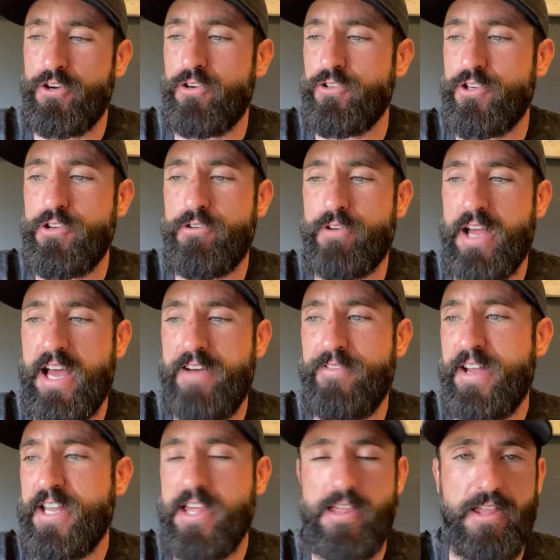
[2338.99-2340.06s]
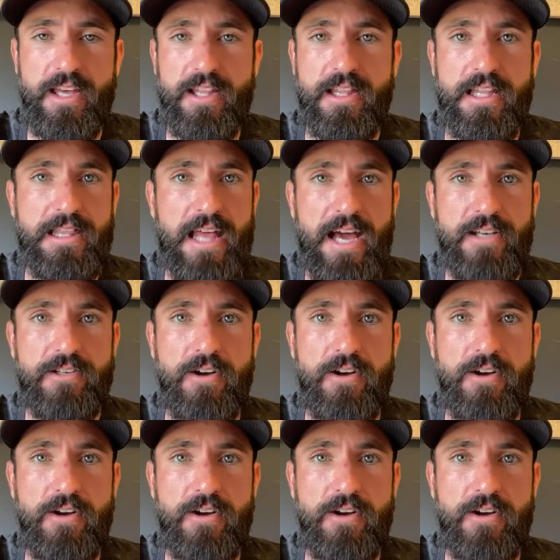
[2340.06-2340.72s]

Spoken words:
You don't have anything that that